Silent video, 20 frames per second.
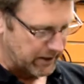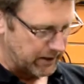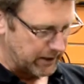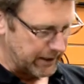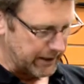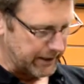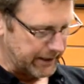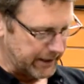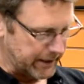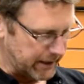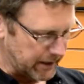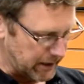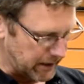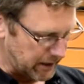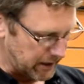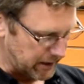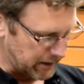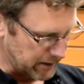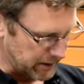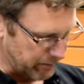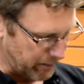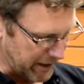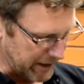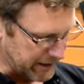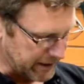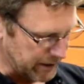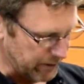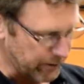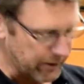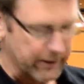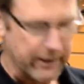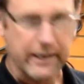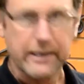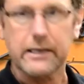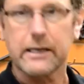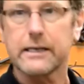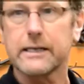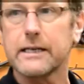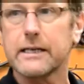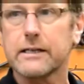and the bacteria that
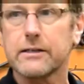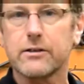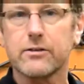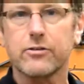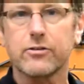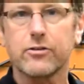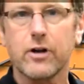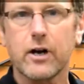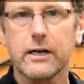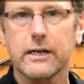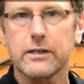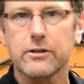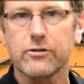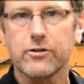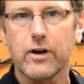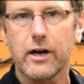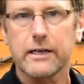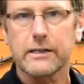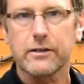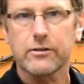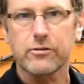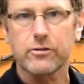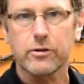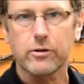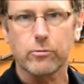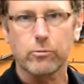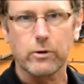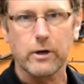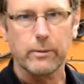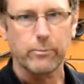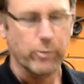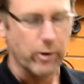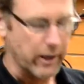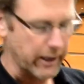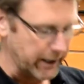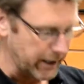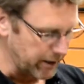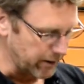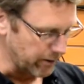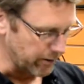could get stuck inside this little rim right
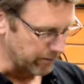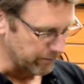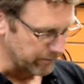here.